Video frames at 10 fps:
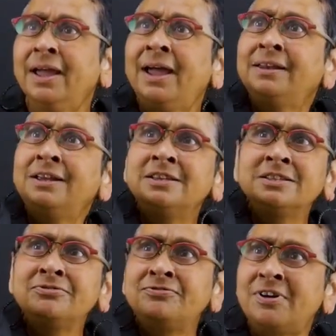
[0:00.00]
And it is
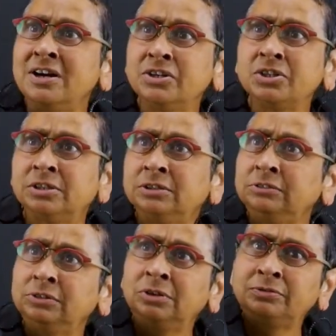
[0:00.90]
a function
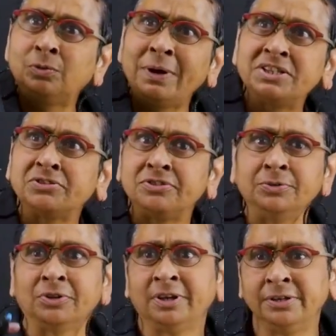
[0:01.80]
of quite a
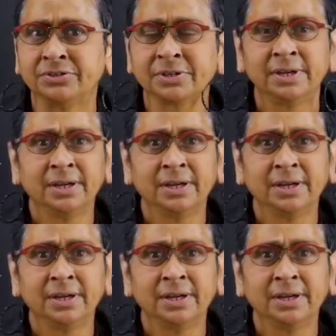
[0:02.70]
few things.